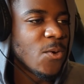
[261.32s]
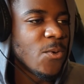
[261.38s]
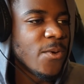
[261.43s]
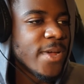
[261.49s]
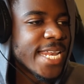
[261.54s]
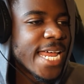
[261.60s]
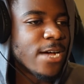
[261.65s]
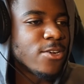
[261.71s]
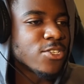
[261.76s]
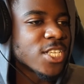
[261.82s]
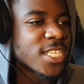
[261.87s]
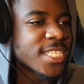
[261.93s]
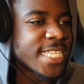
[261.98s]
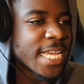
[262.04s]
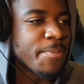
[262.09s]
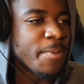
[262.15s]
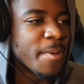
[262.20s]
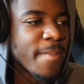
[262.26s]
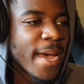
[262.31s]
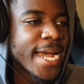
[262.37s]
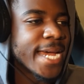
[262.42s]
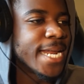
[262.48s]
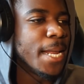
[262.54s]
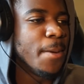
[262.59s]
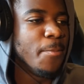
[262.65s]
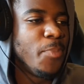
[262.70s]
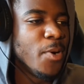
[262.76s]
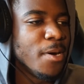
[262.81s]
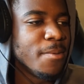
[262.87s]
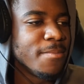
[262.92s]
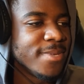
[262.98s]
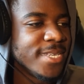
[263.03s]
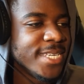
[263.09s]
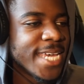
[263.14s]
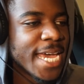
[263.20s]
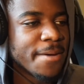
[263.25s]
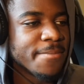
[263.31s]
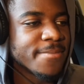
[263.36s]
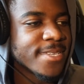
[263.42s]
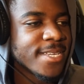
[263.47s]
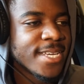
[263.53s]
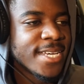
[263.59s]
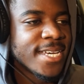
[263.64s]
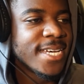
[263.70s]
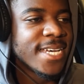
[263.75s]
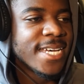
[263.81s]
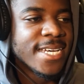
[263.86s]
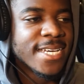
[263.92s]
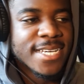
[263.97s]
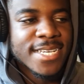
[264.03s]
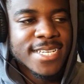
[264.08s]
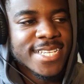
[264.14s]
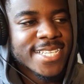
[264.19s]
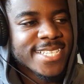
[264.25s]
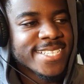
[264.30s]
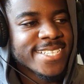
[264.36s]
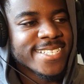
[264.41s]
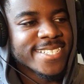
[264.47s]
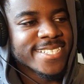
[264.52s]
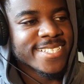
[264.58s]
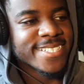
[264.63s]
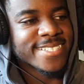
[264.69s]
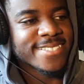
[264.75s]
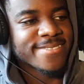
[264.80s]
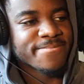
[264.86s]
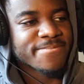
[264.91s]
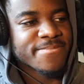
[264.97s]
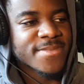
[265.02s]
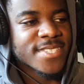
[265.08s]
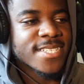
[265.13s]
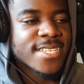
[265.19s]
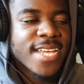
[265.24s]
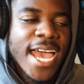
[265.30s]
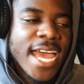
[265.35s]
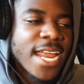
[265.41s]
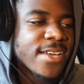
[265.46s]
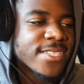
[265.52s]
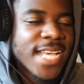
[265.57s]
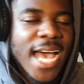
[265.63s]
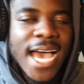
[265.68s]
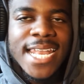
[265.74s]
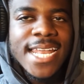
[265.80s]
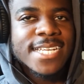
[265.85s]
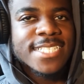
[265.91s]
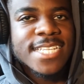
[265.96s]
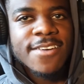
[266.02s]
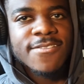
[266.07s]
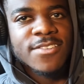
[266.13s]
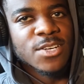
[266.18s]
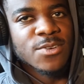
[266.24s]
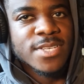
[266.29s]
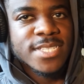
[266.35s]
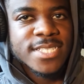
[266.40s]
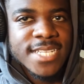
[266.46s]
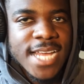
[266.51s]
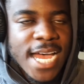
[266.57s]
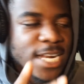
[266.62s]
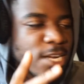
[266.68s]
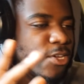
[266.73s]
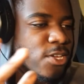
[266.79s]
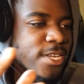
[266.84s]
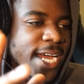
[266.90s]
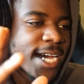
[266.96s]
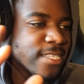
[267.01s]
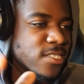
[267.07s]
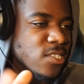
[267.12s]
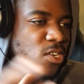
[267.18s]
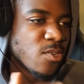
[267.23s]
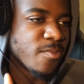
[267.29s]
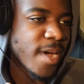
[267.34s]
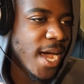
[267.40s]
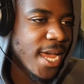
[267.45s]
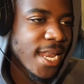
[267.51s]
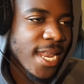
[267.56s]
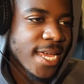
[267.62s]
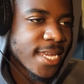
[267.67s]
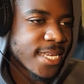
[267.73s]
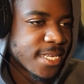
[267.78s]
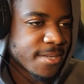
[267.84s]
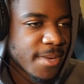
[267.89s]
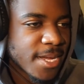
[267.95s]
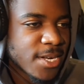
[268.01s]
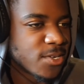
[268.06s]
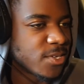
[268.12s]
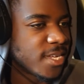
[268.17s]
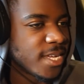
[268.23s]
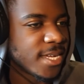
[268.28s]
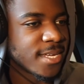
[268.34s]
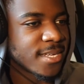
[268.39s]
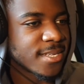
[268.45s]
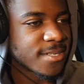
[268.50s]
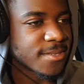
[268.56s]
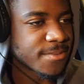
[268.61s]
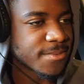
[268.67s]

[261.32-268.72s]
Willian was just stepping back and then boom, he came. Listen. Anyways, I like David Luiz and I know you guys don't, but I like him. I don't care.